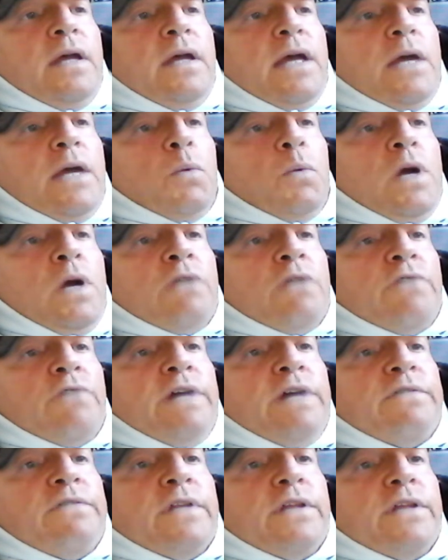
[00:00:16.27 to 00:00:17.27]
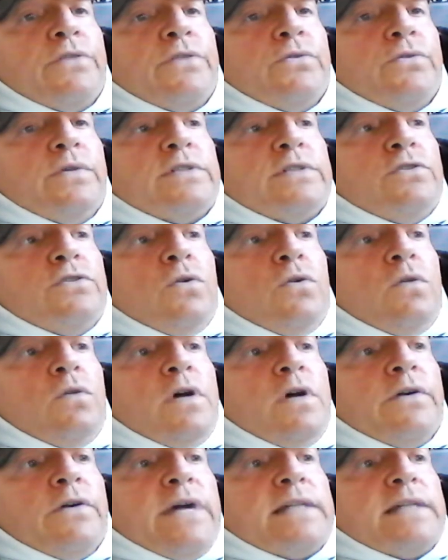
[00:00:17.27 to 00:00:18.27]
And while rifling through his no
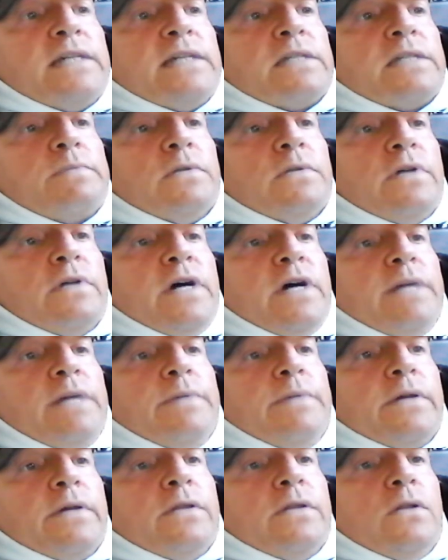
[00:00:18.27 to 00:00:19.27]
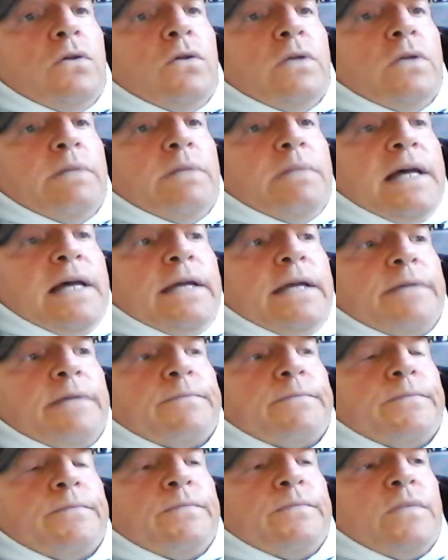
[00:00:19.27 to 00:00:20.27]
longer accessible guidebook, The Lonely Planet,
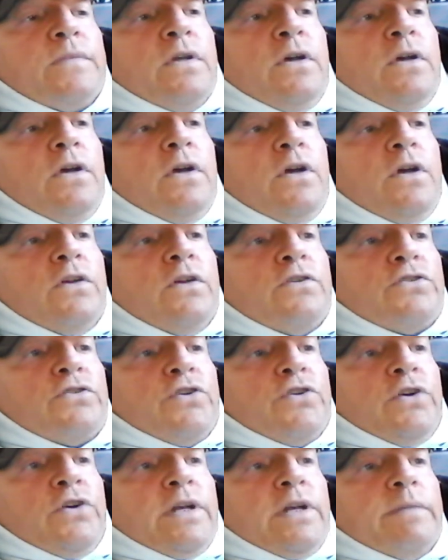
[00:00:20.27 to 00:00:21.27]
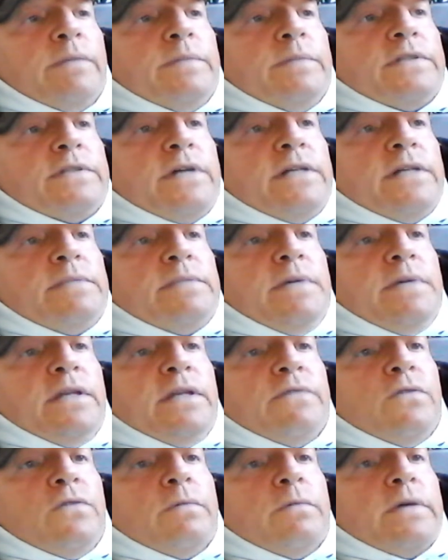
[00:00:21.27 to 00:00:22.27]
Stirling, besides being the
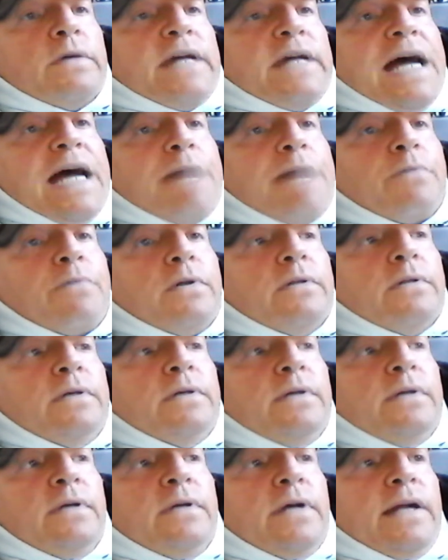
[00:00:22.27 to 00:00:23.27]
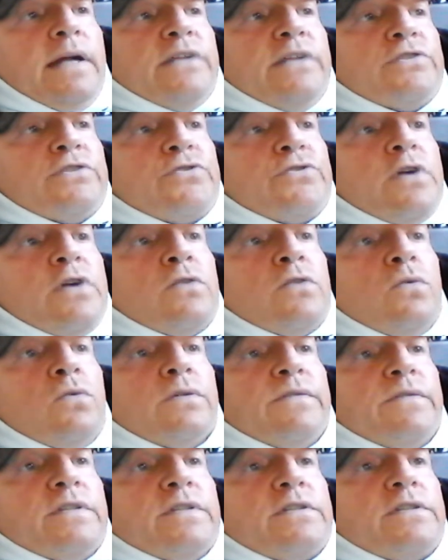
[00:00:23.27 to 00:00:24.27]
former capital and stronghold
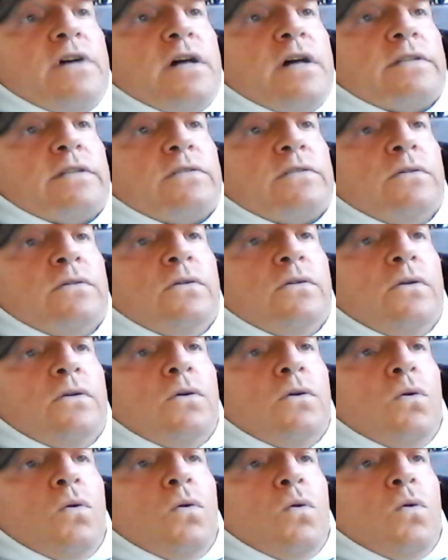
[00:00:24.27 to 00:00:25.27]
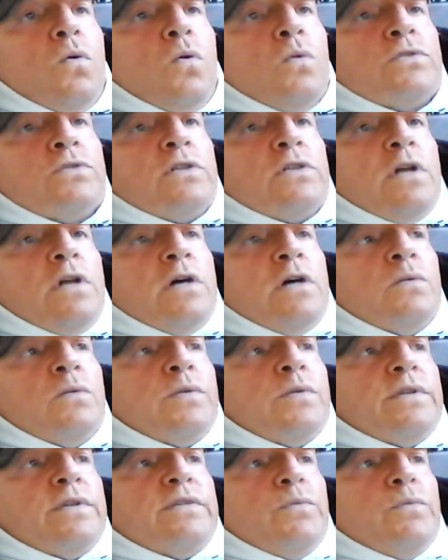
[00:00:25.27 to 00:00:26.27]
of the Scots, holds along
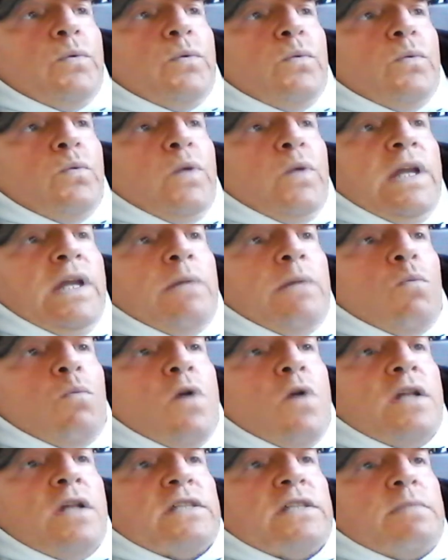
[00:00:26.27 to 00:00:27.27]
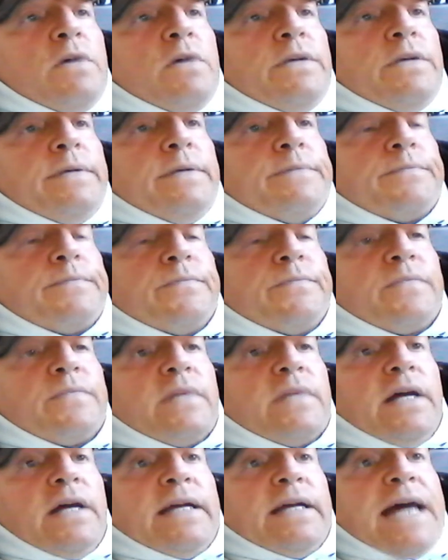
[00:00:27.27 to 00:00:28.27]
with the William Wallace Monument
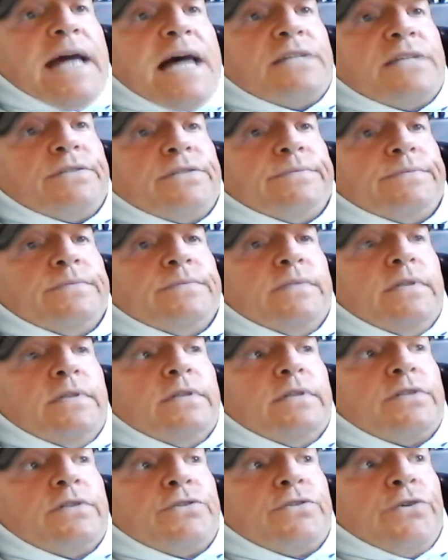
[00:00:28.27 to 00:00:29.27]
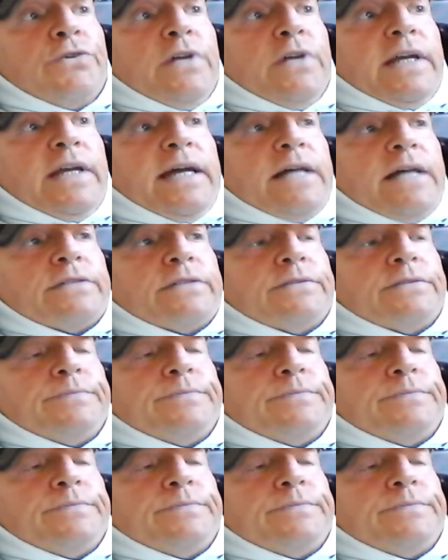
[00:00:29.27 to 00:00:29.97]
a castle, Stirling Castle